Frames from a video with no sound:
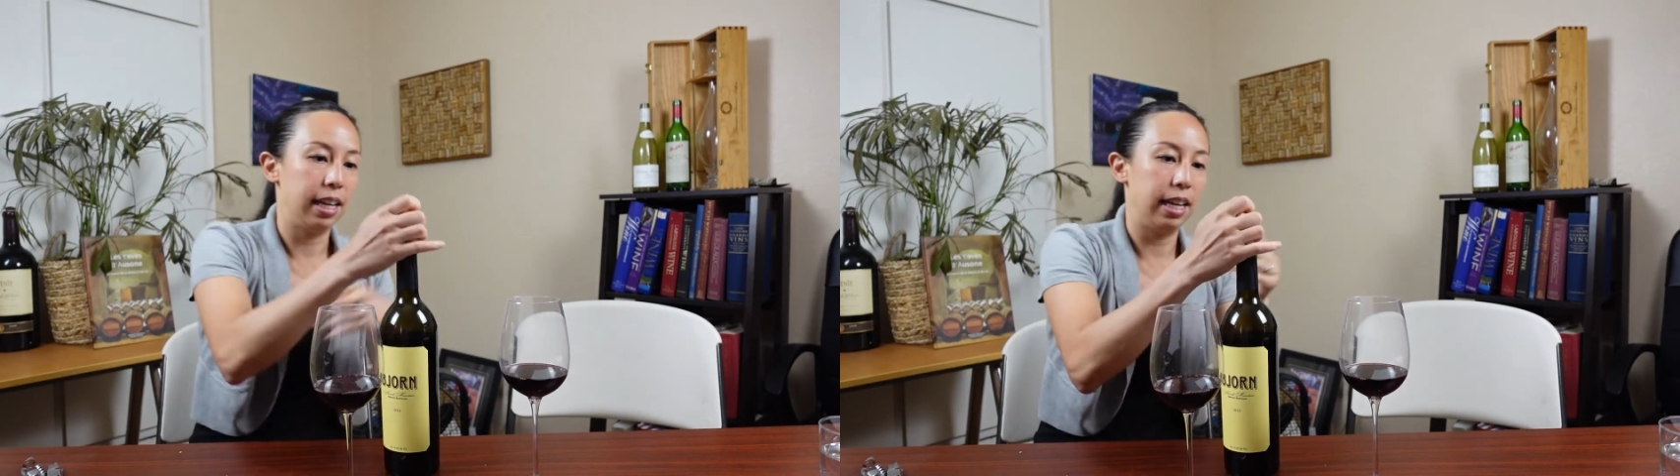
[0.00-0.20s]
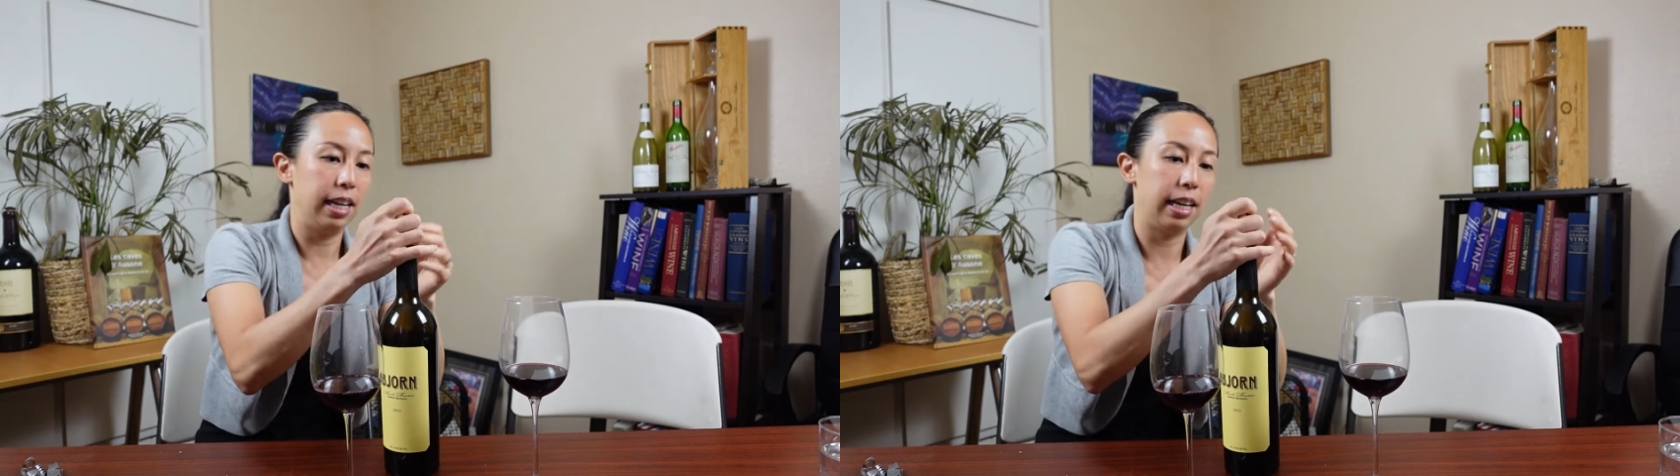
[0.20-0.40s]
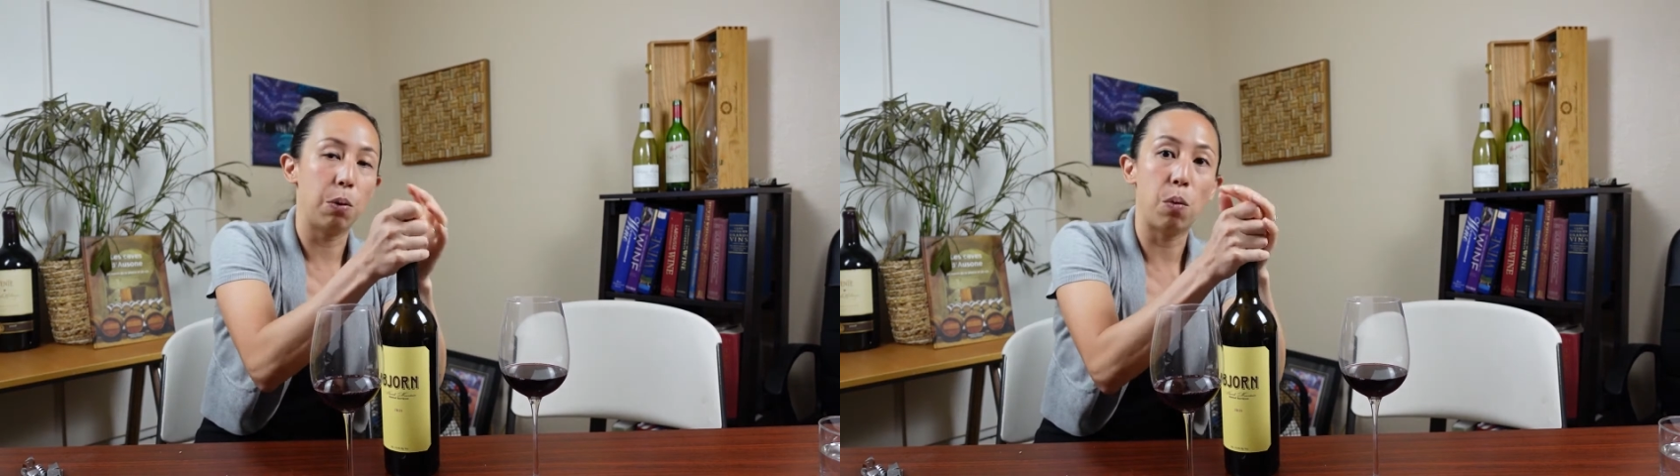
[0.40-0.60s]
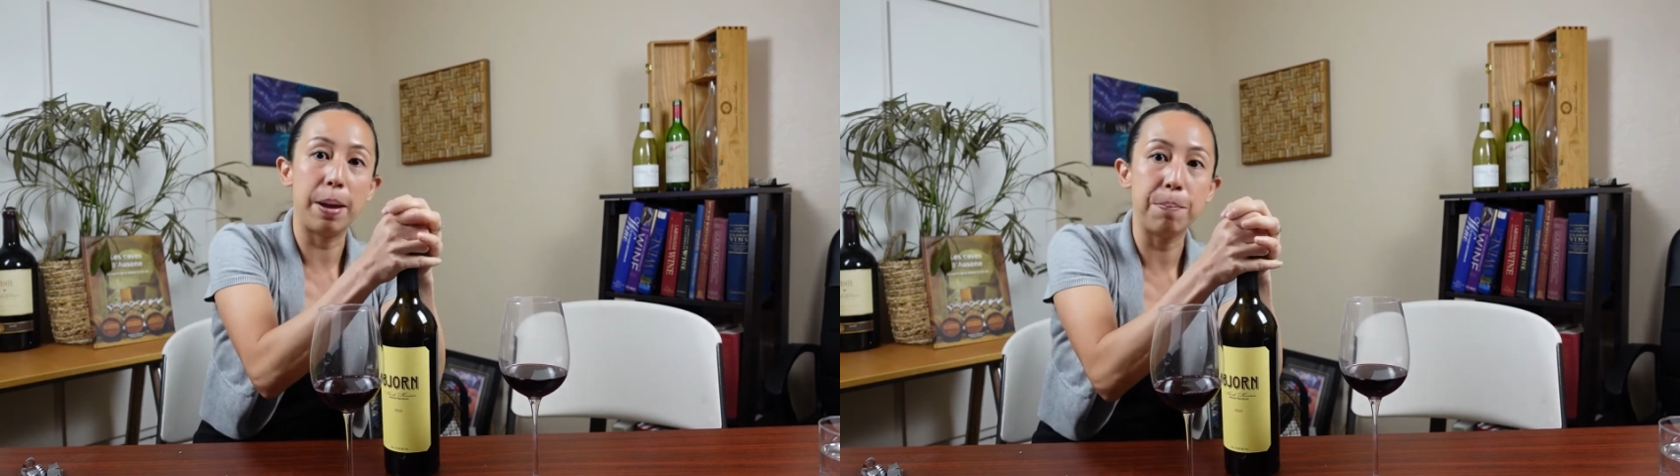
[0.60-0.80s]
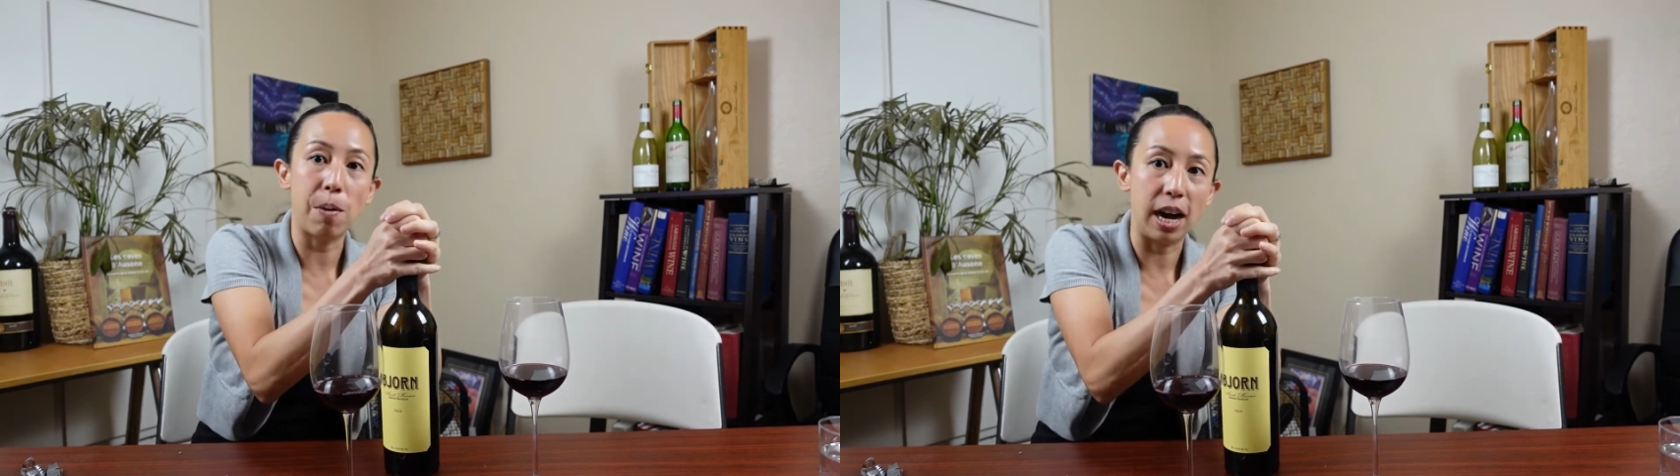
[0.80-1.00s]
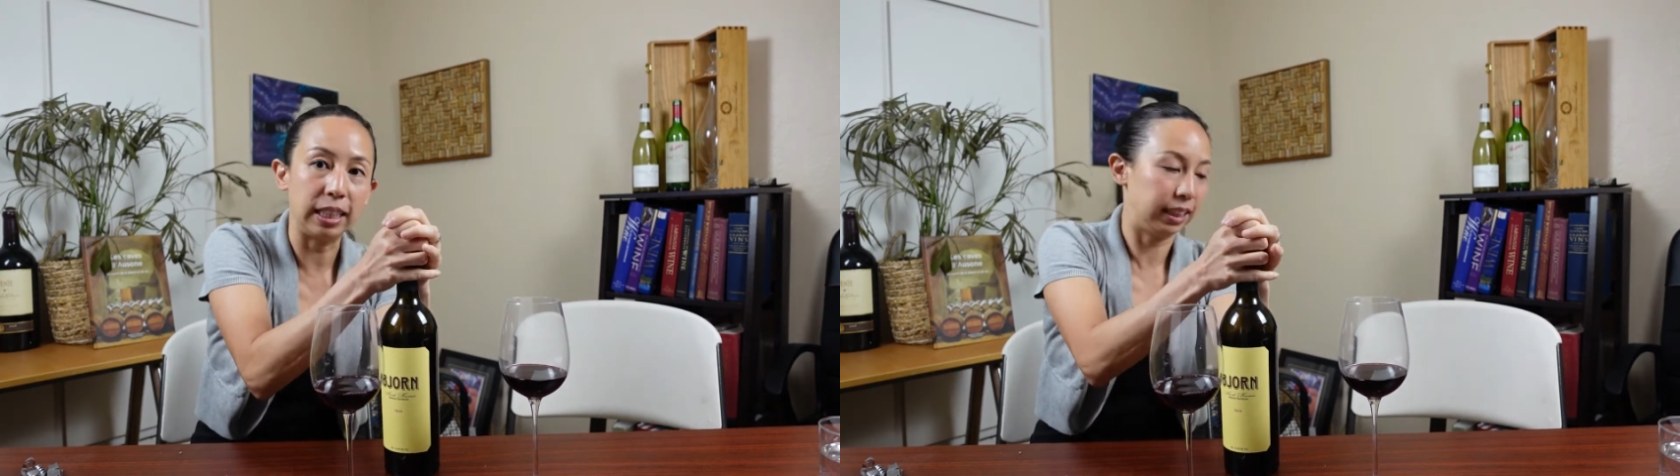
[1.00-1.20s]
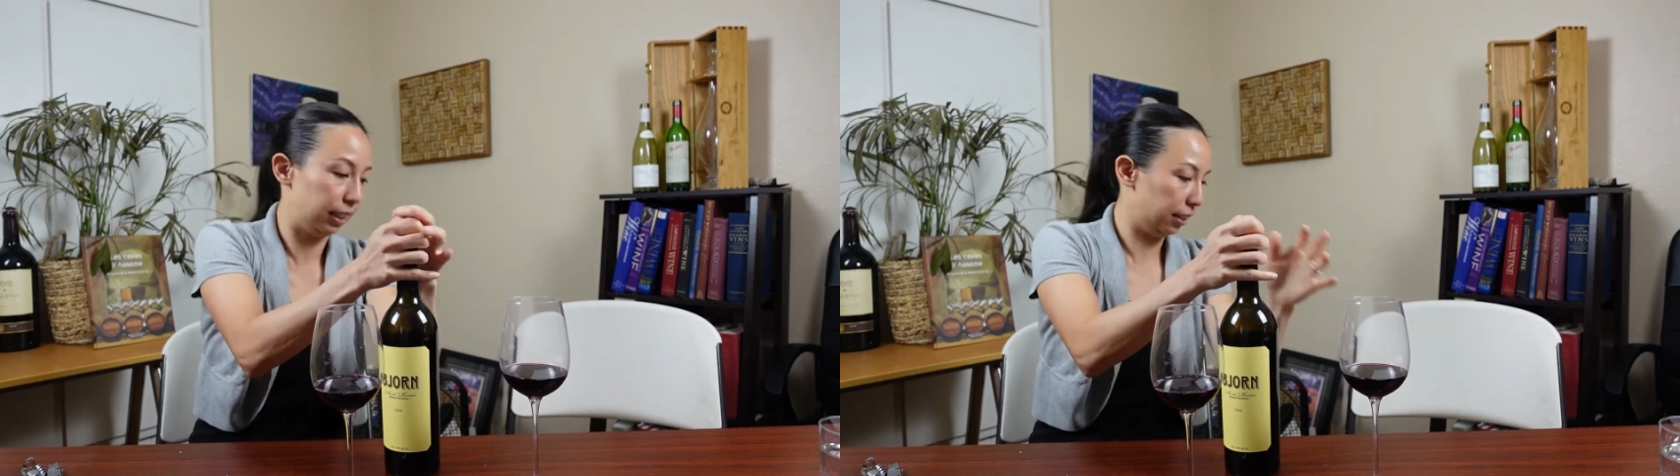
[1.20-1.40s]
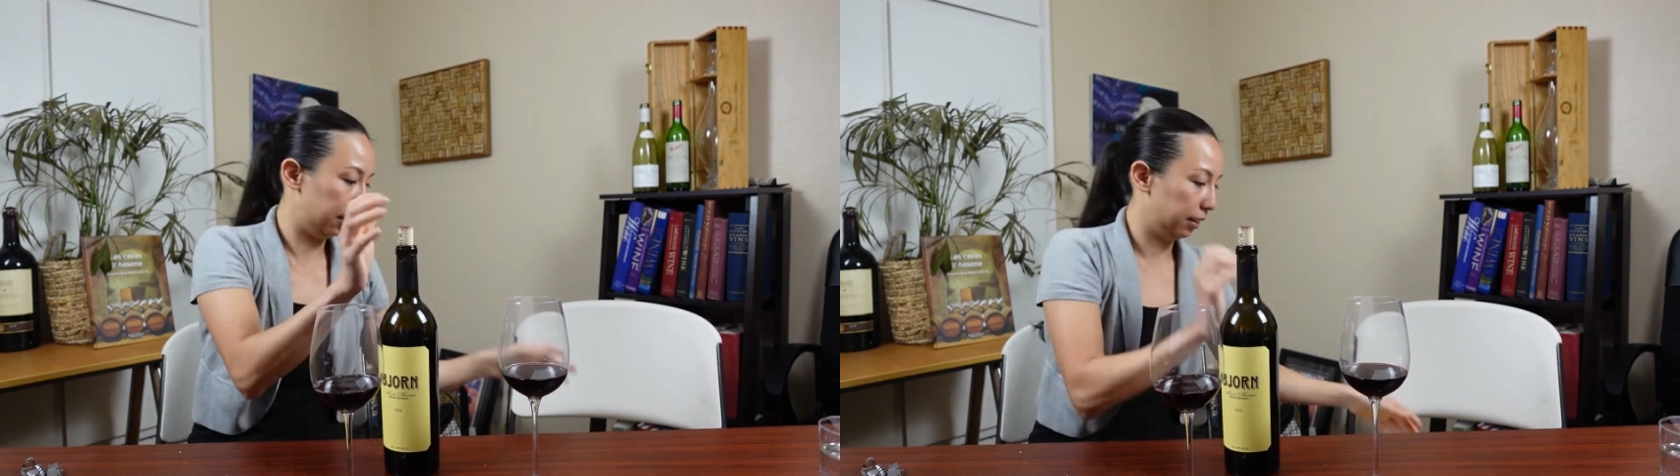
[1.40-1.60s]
in a wine box.